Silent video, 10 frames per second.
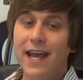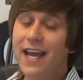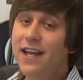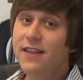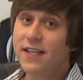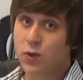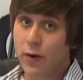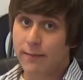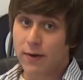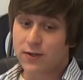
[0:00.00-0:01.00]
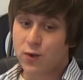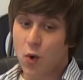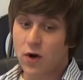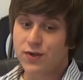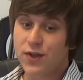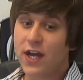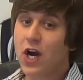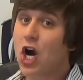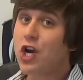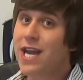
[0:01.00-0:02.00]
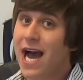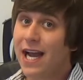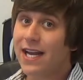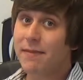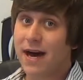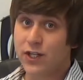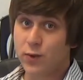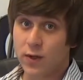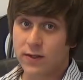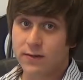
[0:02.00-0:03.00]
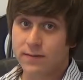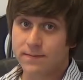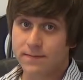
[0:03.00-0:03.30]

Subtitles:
In this QuickBooks course, there are 9 modules.